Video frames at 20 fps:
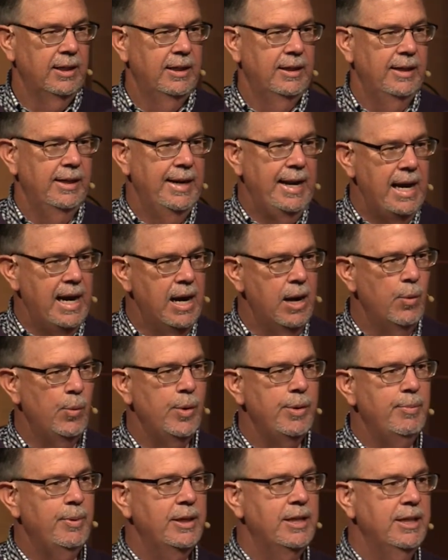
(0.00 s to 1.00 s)
Now
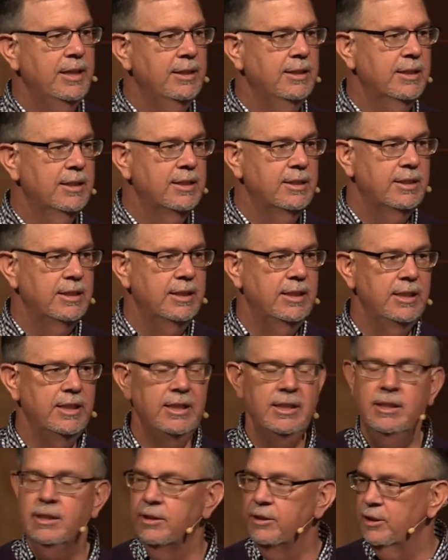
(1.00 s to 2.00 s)
we begin to
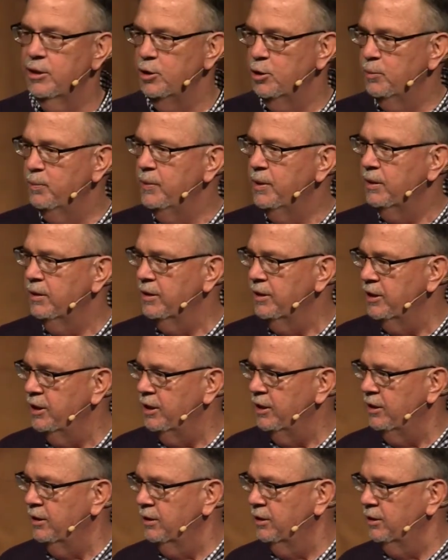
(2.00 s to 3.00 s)
see the
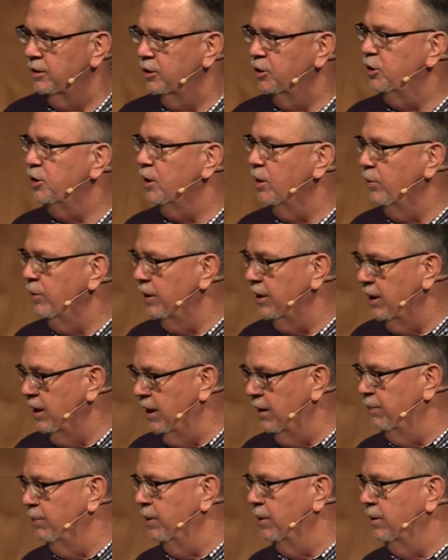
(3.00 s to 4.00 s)
humility showing
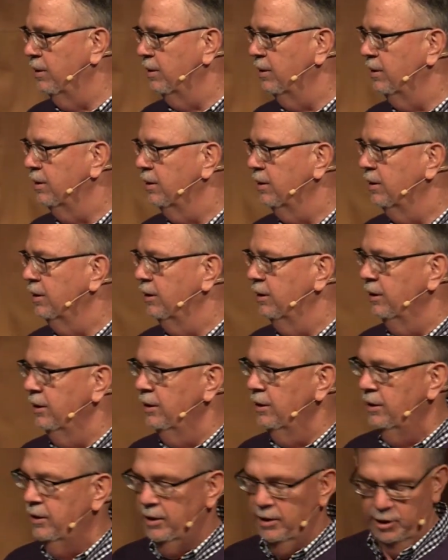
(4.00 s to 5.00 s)
up
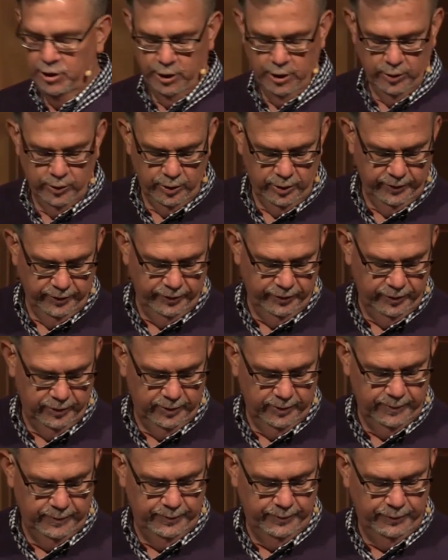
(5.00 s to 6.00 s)
in Joseph.
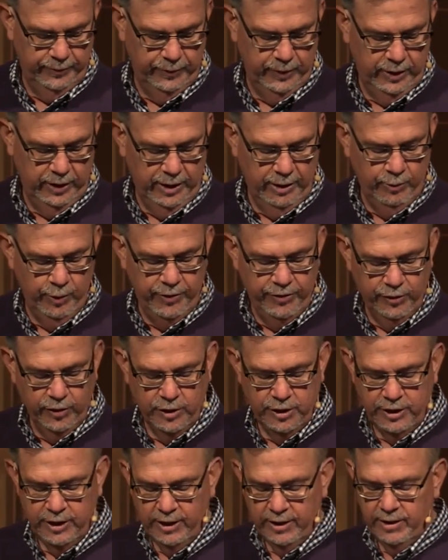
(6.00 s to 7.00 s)
And we
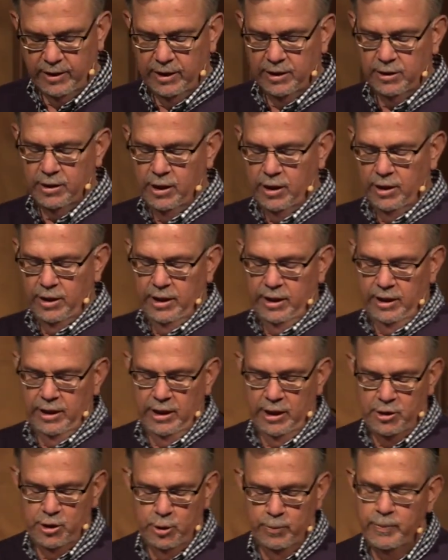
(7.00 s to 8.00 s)
first see it this,
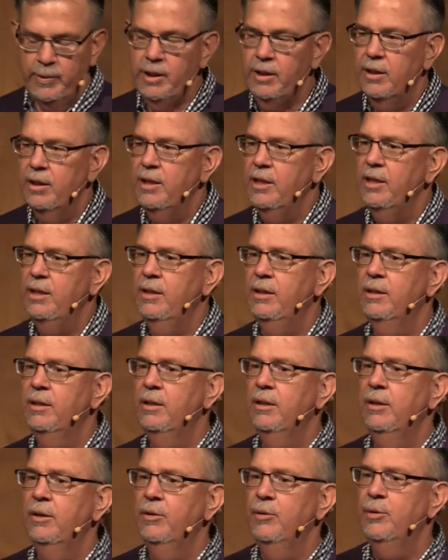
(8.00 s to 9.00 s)
a humility
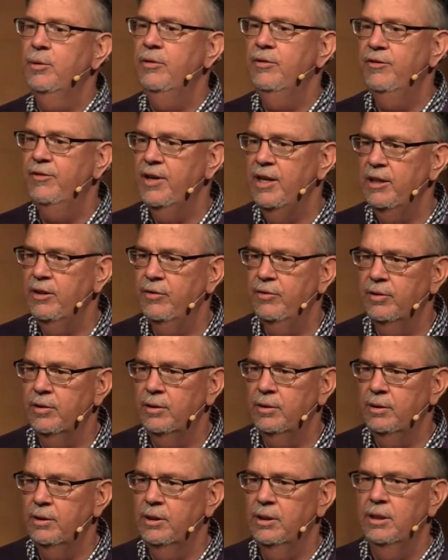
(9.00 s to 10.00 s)
through faithful
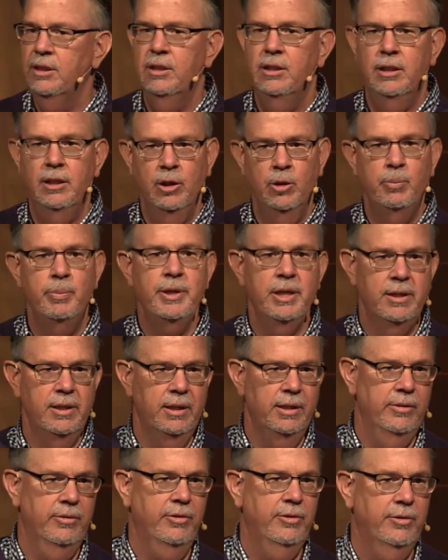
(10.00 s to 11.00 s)

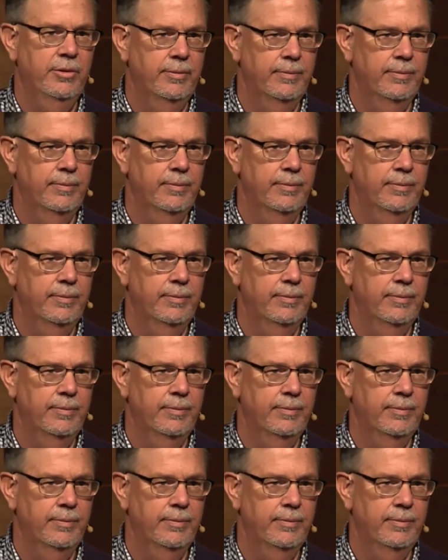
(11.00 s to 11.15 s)
obedience.